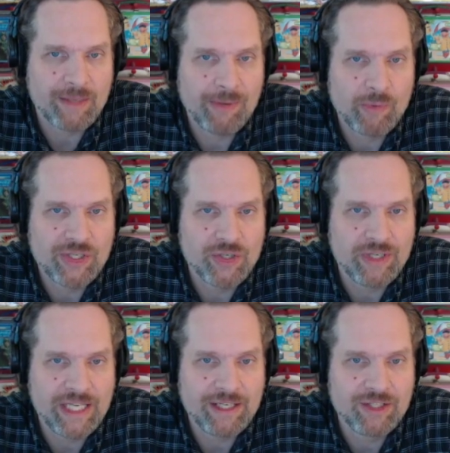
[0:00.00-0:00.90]
but we do
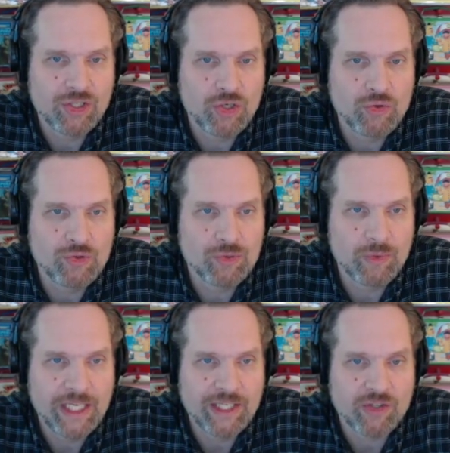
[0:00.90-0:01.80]
need 2s.
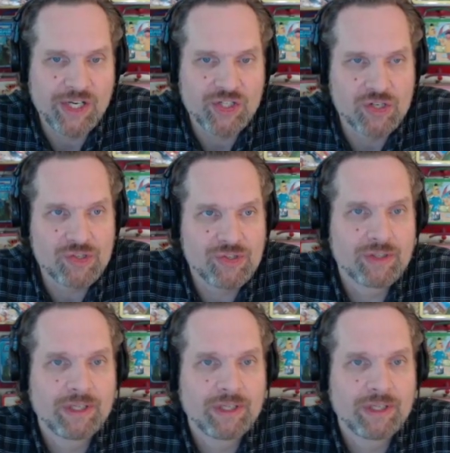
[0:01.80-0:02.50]
We need creatures,